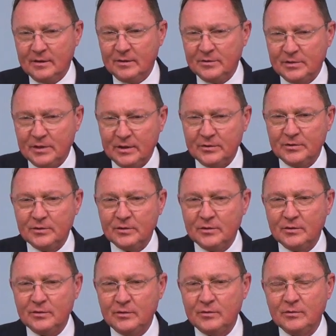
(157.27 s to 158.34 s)
says
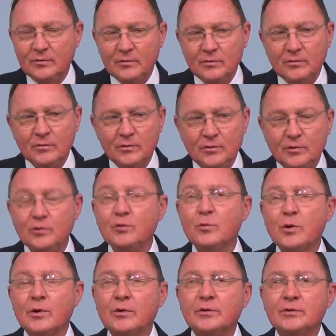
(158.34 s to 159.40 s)
two
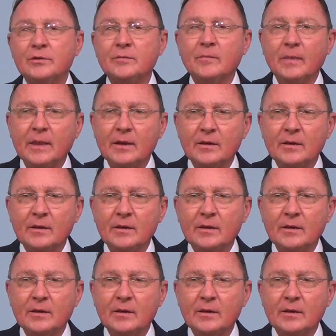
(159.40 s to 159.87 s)
words